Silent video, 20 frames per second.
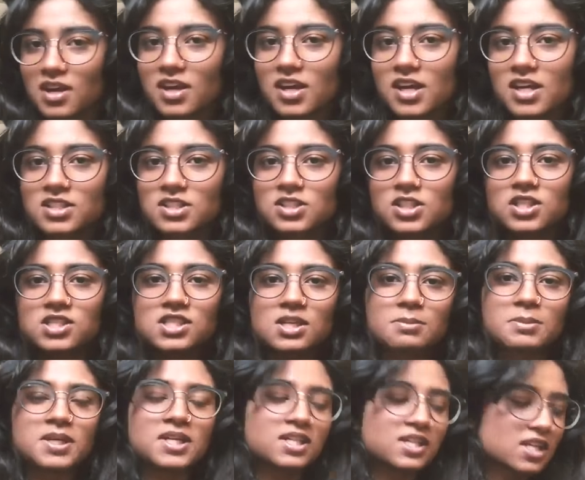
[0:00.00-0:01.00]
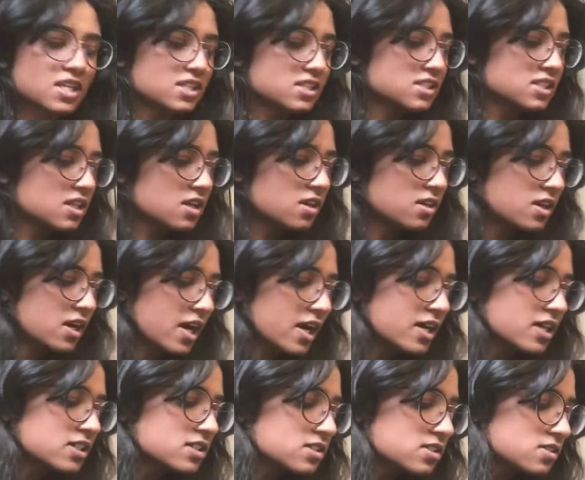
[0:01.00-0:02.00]
it's just something to consider
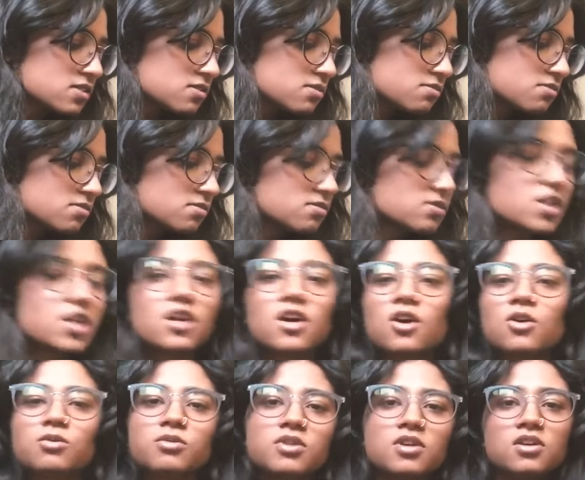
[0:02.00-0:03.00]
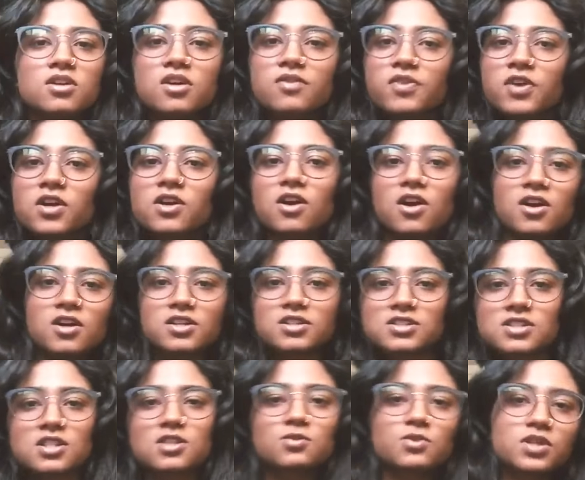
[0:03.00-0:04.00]
as, you know, if you're an
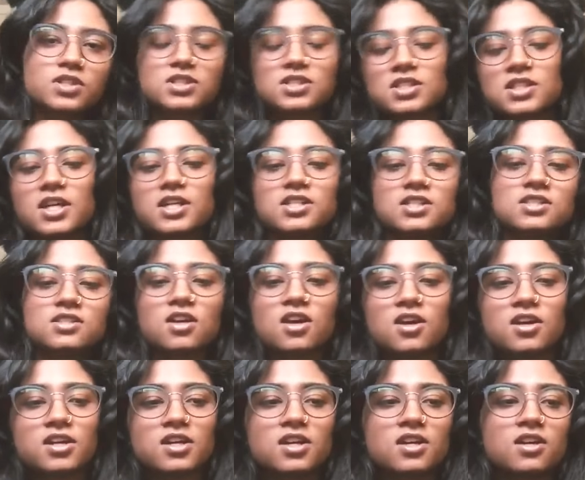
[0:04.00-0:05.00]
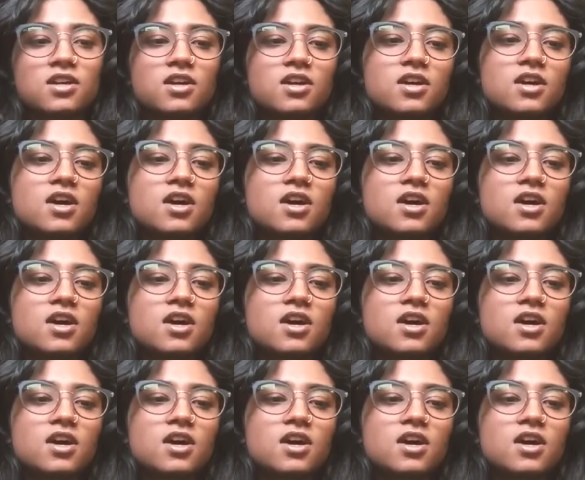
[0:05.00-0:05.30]
artist that wants to get started.